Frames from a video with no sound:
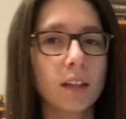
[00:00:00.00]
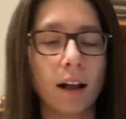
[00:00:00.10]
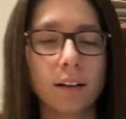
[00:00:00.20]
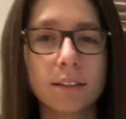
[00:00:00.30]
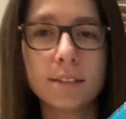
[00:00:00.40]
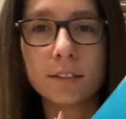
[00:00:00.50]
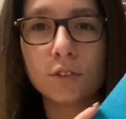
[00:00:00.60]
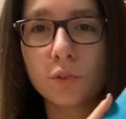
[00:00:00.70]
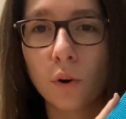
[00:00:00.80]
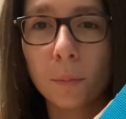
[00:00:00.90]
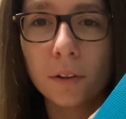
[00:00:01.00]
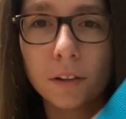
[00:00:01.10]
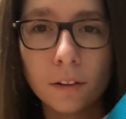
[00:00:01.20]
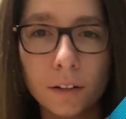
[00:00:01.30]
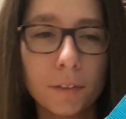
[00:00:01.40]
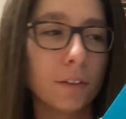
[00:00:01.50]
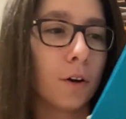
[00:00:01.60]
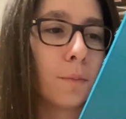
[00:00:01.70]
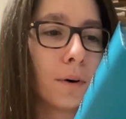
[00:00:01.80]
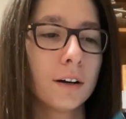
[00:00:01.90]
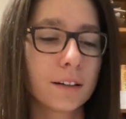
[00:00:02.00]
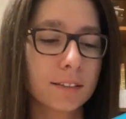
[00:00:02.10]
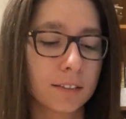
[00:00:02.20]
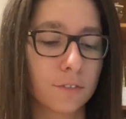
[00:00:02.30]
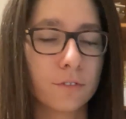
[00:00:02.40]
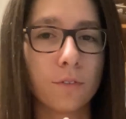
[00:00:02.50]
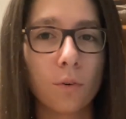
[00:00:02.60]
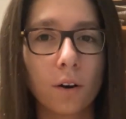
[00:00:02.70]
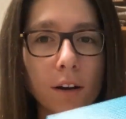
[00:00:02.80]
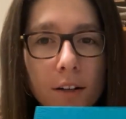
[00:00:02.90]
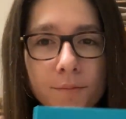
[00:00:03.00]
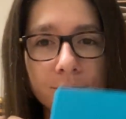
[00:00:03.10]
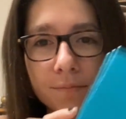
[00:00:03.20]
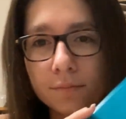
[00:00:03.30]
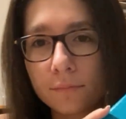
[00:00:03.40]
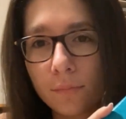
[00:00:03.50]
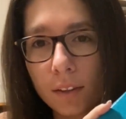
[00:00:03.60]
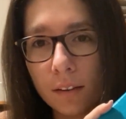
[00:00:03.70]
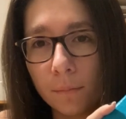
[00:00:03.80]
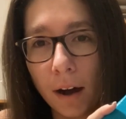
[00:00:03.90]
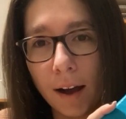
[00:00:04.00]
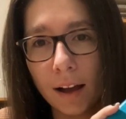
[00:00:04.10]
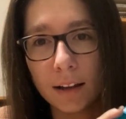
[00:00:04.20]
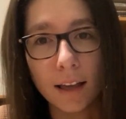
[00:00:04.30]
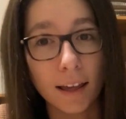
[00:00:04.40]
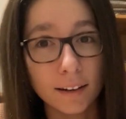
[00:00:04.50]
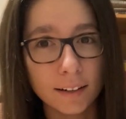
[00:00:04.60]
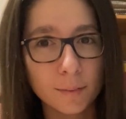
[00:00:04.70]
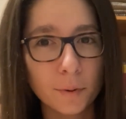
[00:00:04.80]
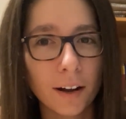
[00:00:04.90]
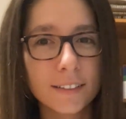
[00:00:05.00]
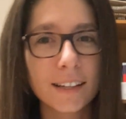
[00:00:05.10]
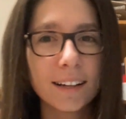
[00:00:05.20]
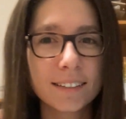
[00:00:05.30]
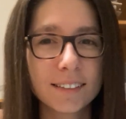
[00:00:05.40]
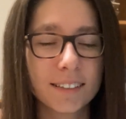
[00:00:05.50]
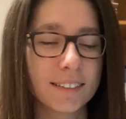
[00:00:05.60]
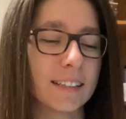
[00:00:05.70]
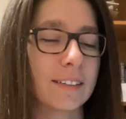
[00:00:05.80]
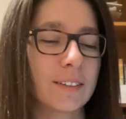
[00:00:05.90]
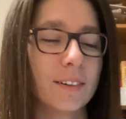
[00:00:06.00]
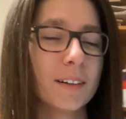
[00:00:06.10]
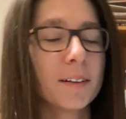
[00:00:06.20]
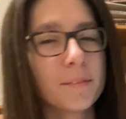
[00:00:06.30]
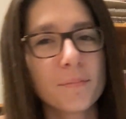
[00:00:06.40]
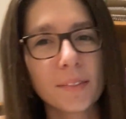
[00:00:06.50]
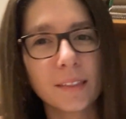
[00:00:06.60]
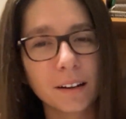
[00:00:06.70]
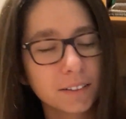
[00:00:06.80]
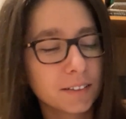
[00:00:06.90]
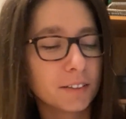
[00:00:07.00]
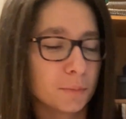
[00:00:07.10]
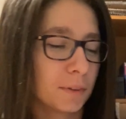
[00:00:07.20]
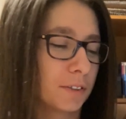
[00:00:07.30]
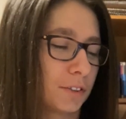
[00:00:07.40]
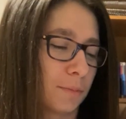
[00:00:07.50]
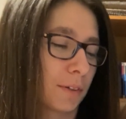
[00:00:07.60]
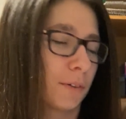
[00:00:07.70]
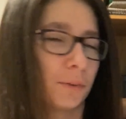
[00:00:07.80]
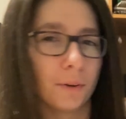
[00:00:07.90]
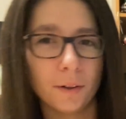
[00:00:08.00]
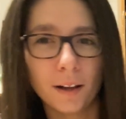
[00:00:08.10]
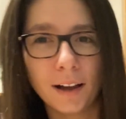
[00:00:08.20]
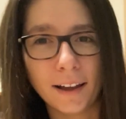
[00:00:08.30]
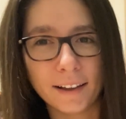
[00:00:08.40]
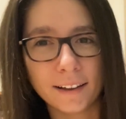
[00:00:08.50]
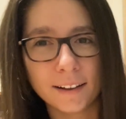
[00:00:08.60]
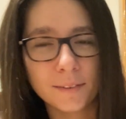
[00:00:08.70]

I got these adorable little notebooks for my editing process. So they're super, super cool. I